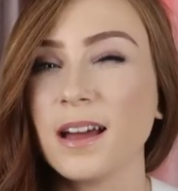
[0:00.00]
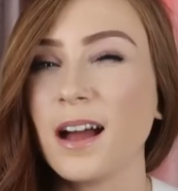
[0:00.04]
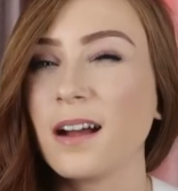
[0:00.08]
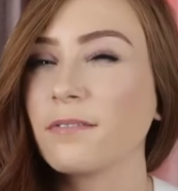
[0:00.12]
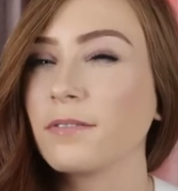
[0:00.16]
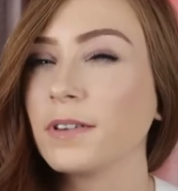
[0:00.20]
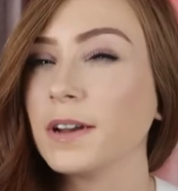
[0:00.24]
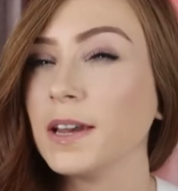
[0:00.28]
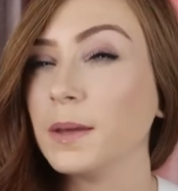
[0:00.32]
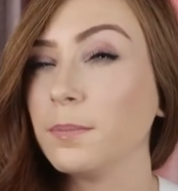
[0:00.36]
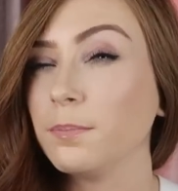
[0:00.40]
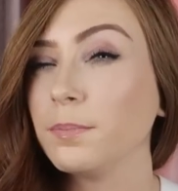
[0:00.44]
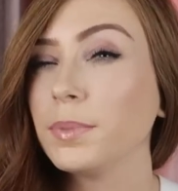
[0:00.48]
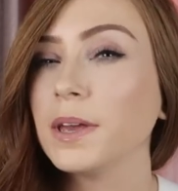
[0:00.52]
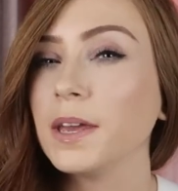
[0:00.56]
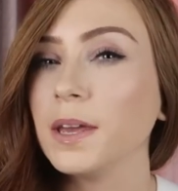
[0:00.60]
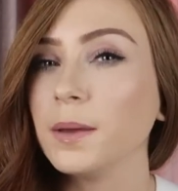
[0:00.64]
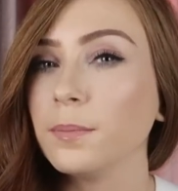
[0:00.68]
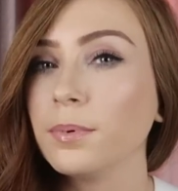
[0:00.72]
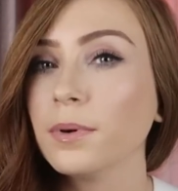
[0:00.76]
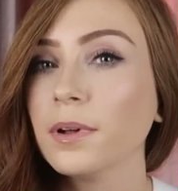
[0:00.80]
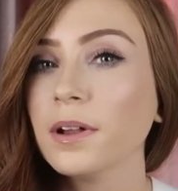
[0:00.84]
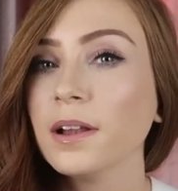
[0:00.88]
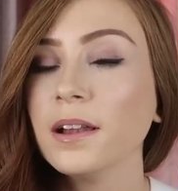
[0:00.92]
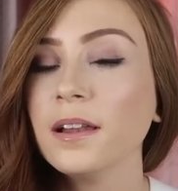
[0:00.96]
not really
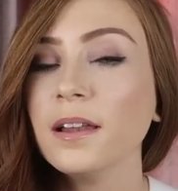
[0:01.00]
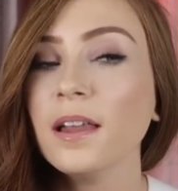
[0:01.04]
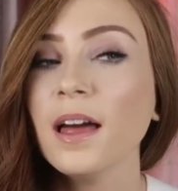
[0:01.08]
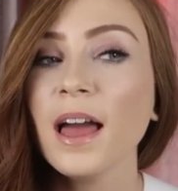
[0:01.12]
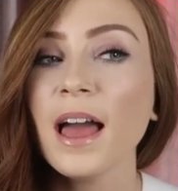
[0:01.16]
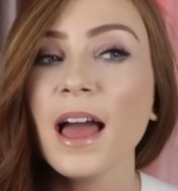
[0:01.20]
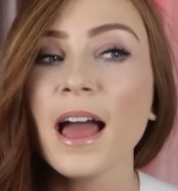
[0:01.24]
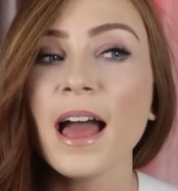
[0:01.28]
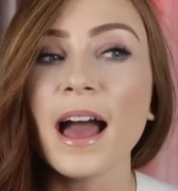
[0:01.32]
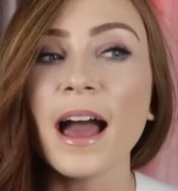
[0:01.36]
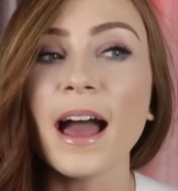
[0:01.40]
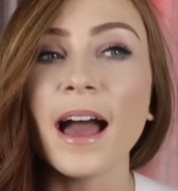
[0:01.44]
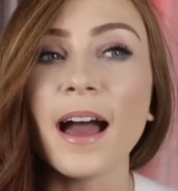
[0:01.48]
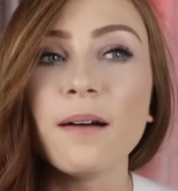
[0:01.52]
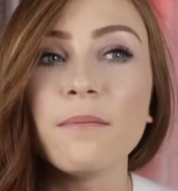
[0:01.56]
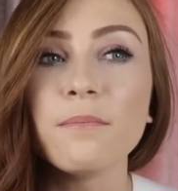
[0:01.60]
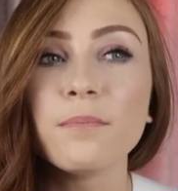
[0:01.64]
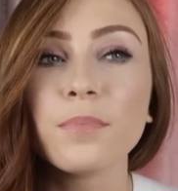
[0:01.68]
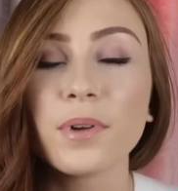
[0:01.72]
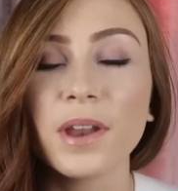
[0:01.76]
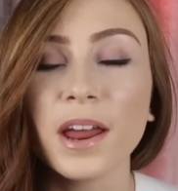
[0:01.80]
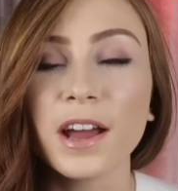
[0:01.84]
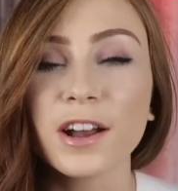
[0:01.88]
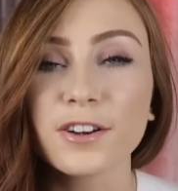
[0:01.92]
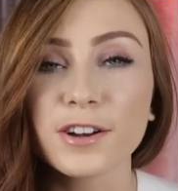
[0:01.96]
people.
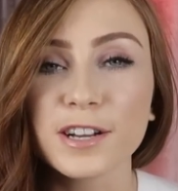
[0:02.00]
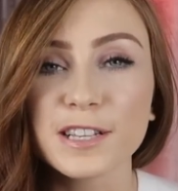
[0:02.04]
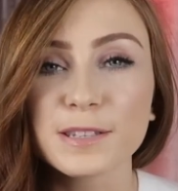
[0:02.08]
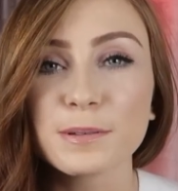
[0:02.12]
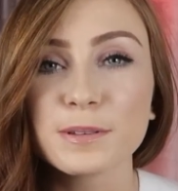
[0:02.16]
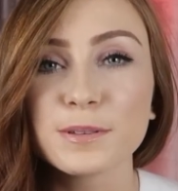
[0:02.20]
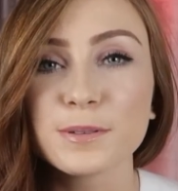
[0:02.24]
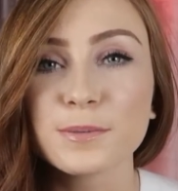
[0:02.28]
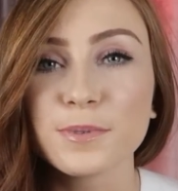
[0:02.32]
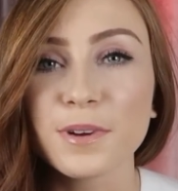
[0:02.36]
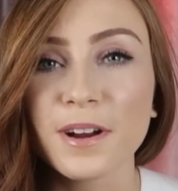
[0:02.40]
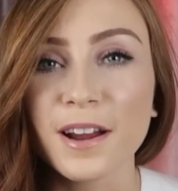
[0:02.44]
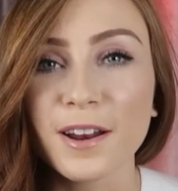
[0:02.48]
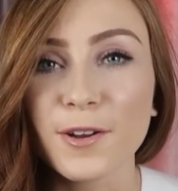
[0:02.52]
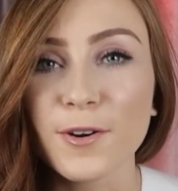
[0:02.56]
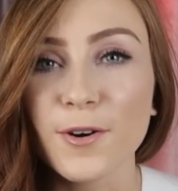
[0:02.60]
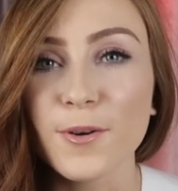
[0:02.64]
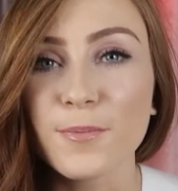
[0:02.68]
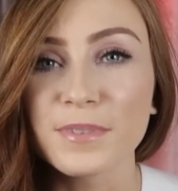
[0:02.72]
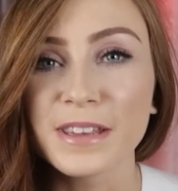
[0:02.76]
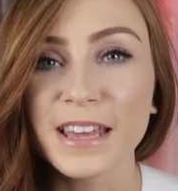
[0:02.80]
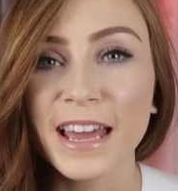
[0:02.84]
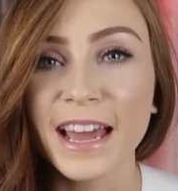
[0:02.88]
But at Christmas when we were at home,